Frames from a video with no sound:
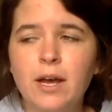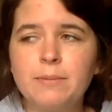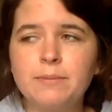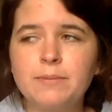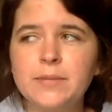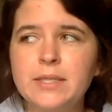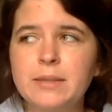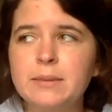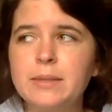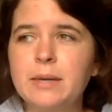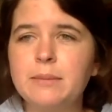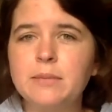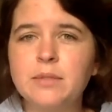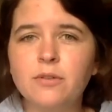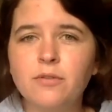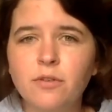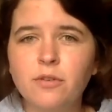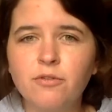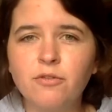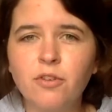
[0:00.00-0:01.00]
sometimes
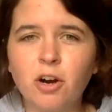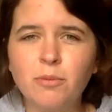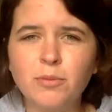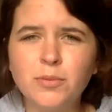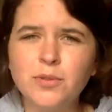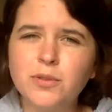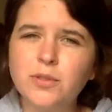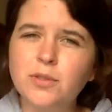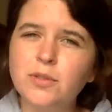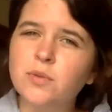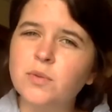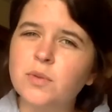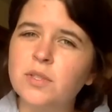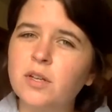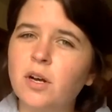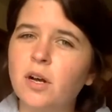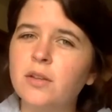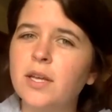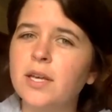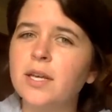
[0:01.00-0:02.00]
different farms will use what's
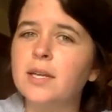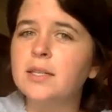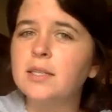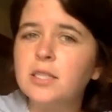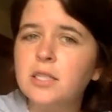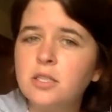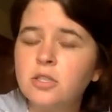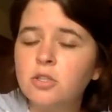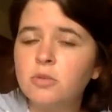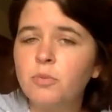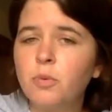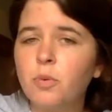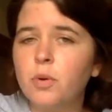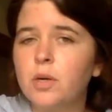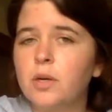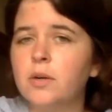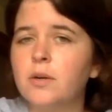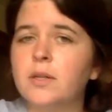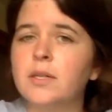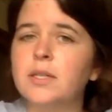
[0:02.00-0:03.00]
called like a teaser
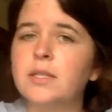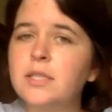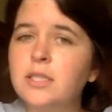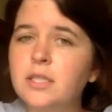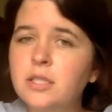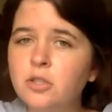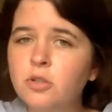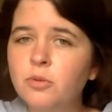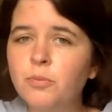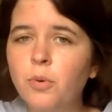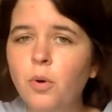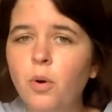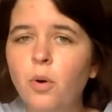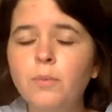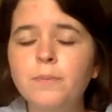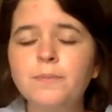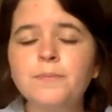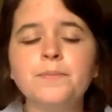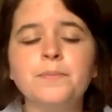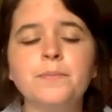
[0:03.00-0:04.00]
bore or a teaser
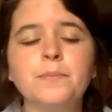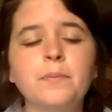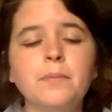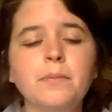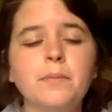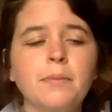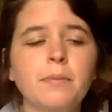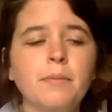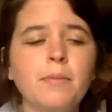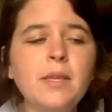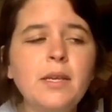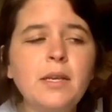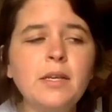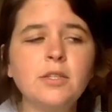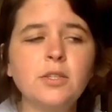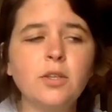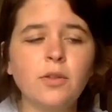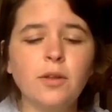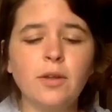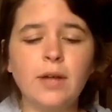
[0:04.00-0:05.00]
bull.
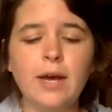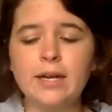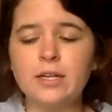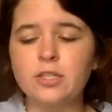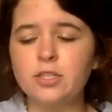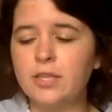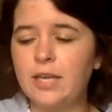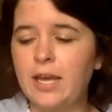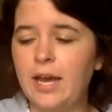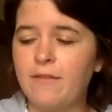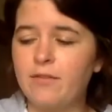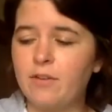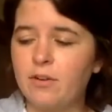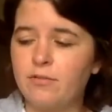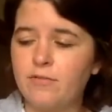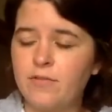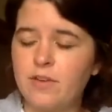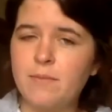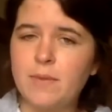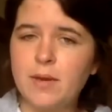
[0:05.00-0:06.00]
So they'll actually have their
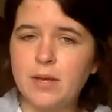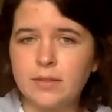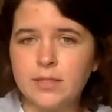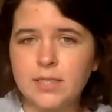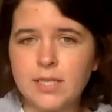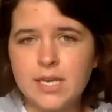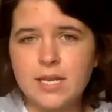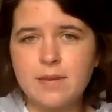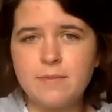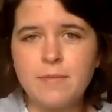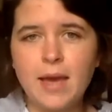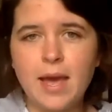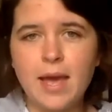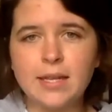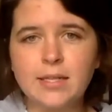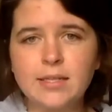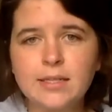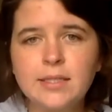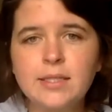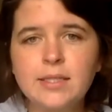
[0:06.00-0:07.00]
females in
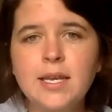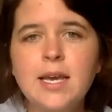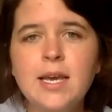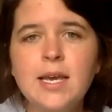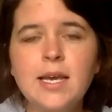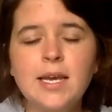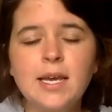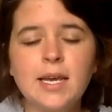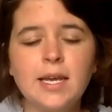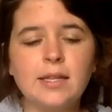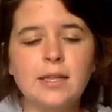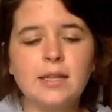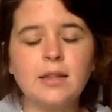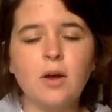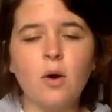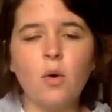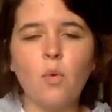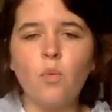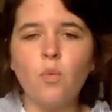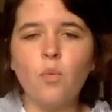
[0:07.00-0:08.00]
pens, and then
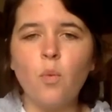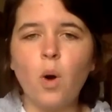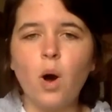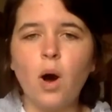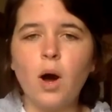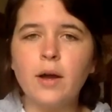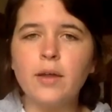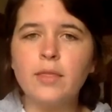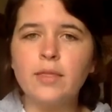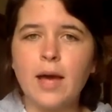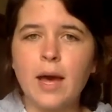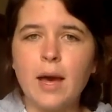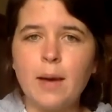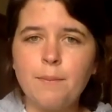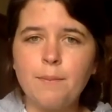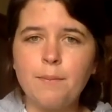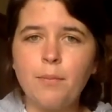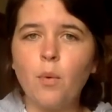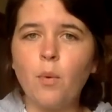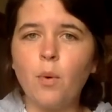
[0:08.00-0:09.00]
they'll walk
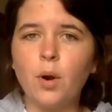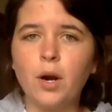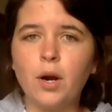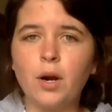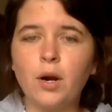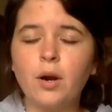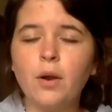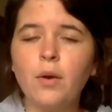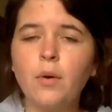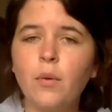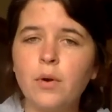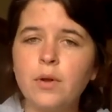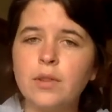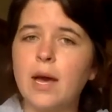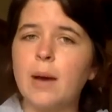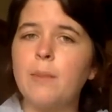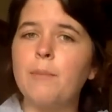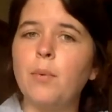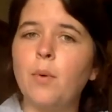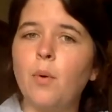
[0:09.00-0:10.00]
that boar or
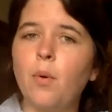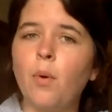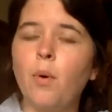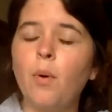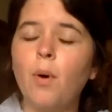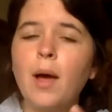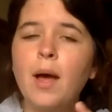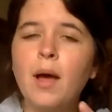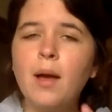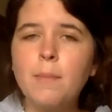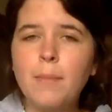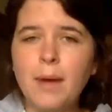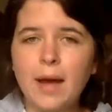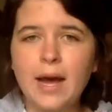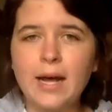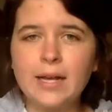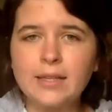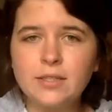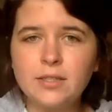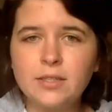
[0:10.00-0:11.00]
that bull
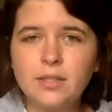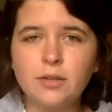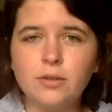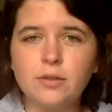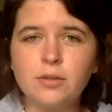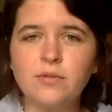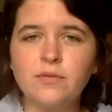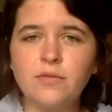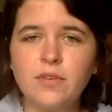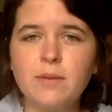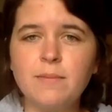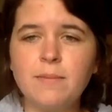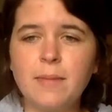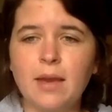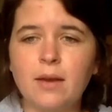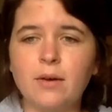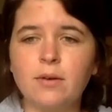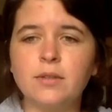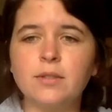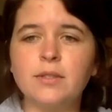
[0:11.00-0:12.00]
past those
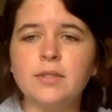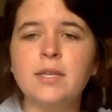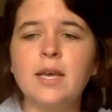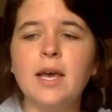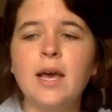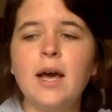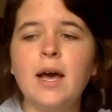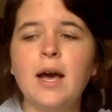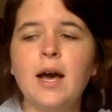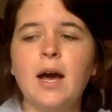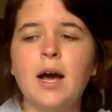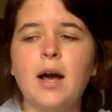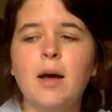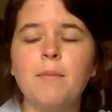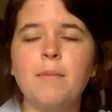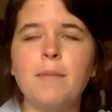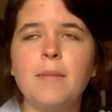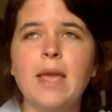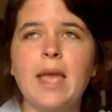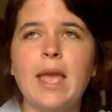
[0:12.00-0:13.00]
females,
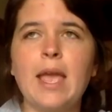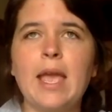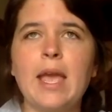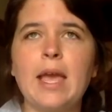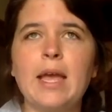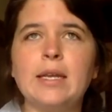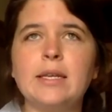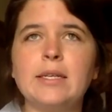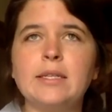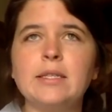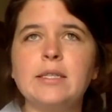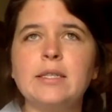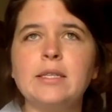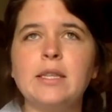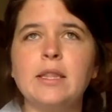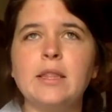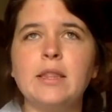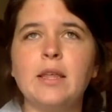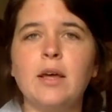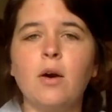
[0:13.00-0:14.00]
and
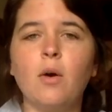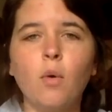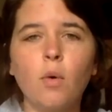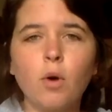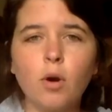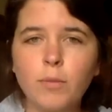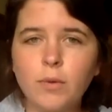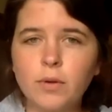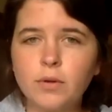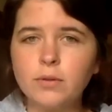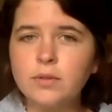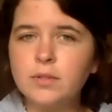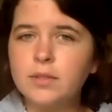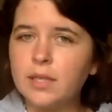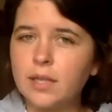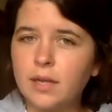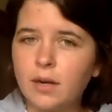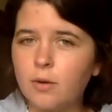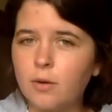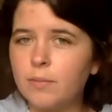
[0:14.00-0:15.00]
the hormones
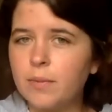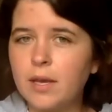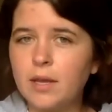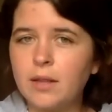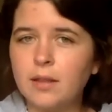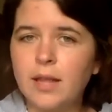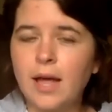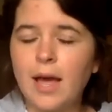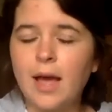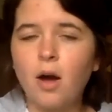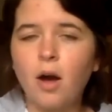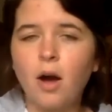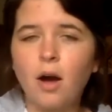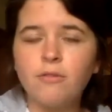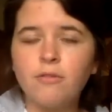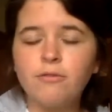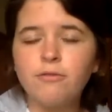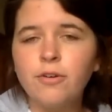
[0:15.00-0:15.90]
that are being let off